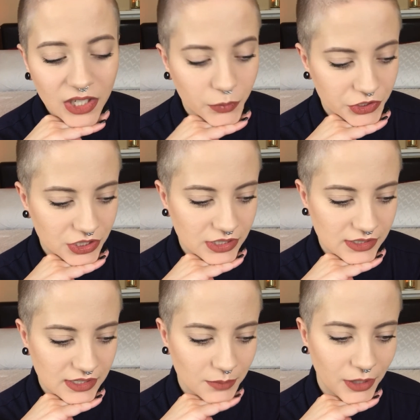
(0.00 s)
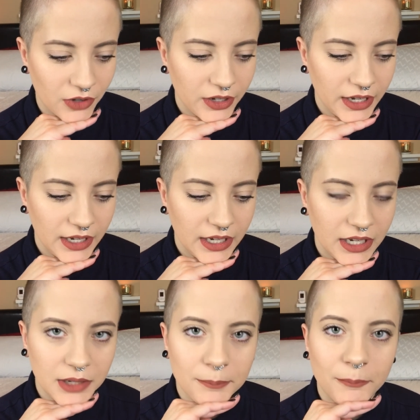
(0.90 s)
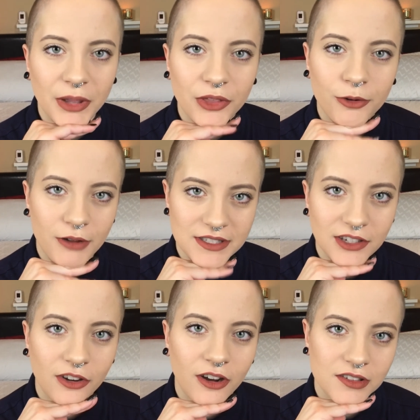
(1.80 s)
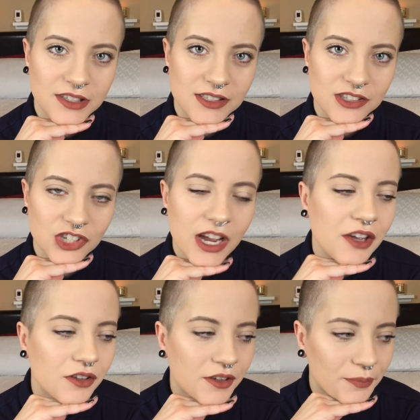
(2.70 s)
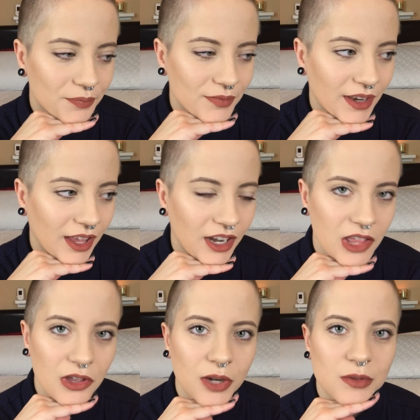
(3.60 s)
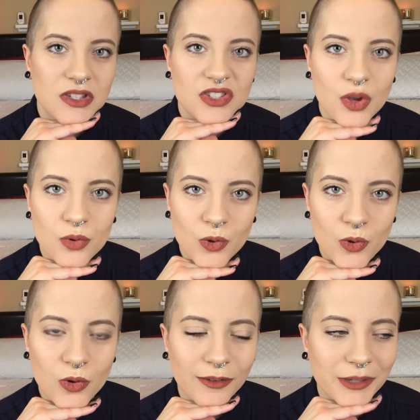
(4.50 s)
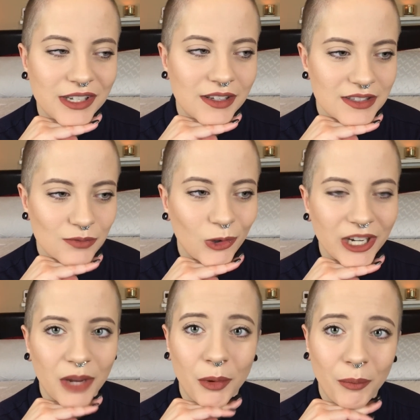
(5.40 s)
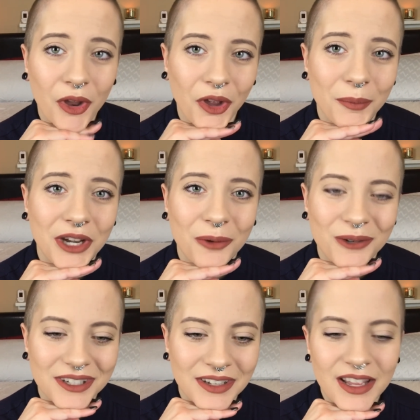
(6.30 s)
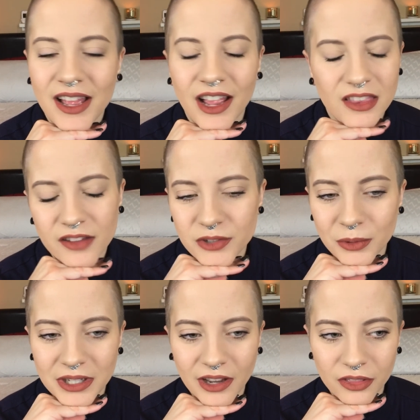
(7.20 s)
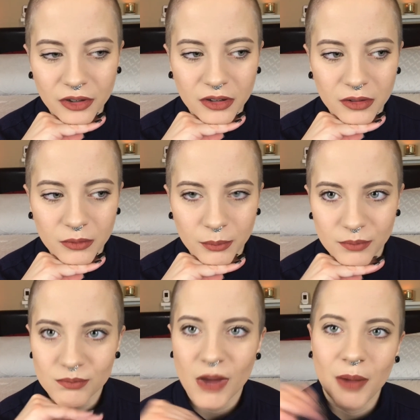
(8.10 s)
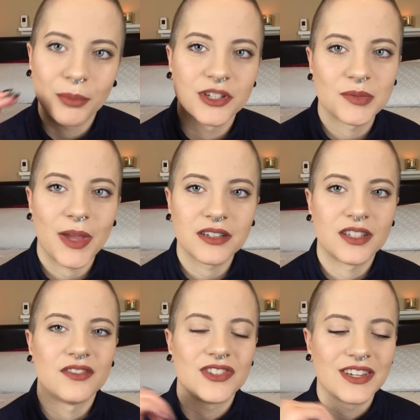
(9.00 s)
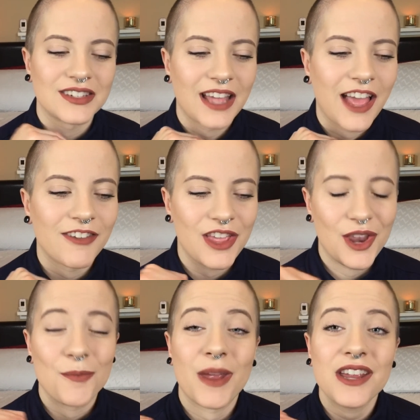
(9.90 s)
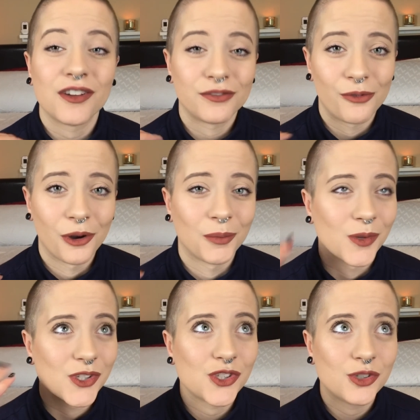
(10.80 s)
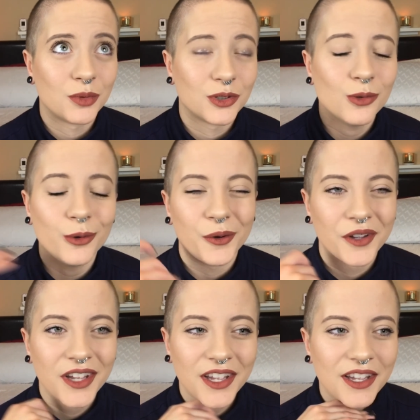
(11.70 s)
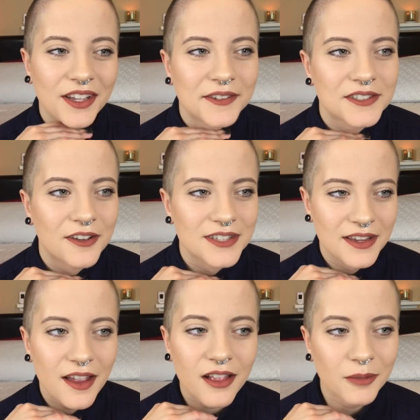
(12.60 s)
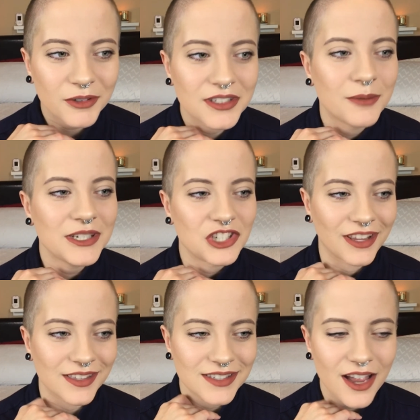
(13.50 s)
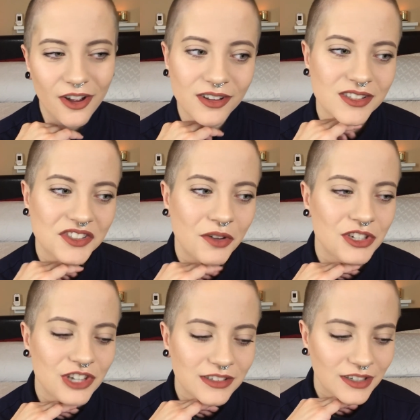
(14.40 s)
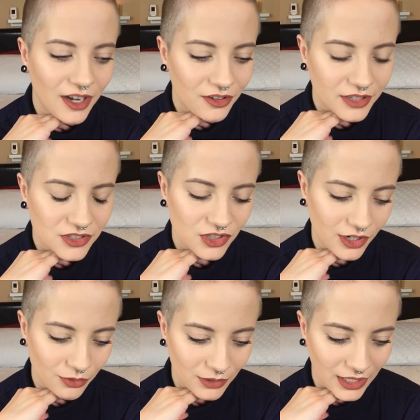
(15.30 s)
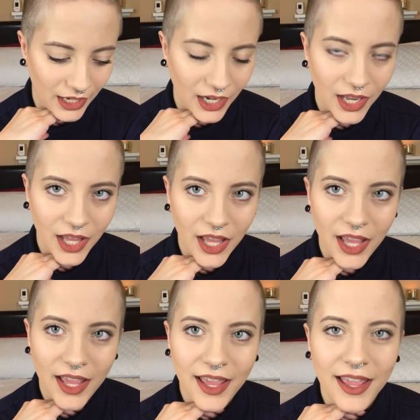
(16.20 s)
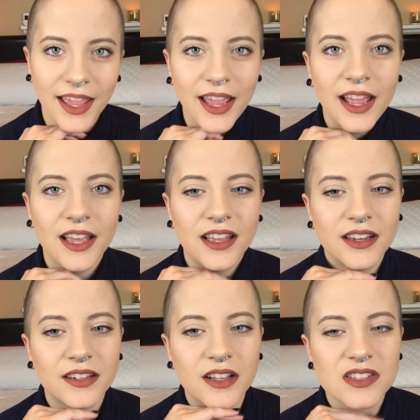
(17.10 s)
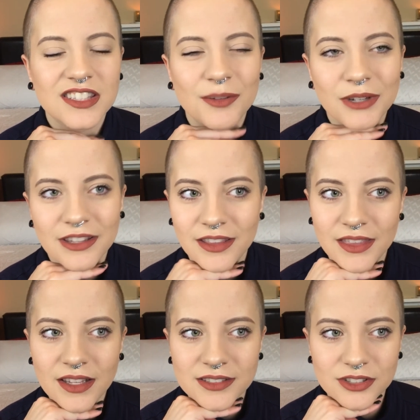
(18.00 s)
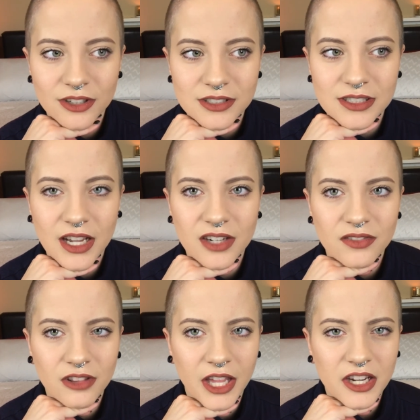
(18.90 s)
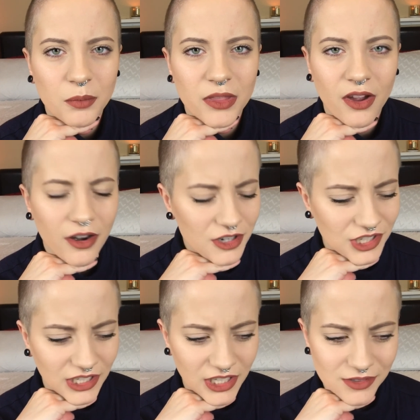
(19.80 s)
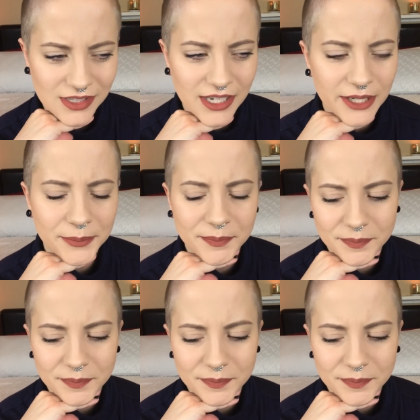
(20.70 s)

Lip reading: which is about a mother raising her autistic child. And I thought it was so cool because, one, I'm a mom, and I love to read other mom perspectives, and to have it in manga form was super cool. And so I was like, oh, let me check this out. And so I checked it out and I started reading, and some of the things started to kind of line up with RJ, and I was like,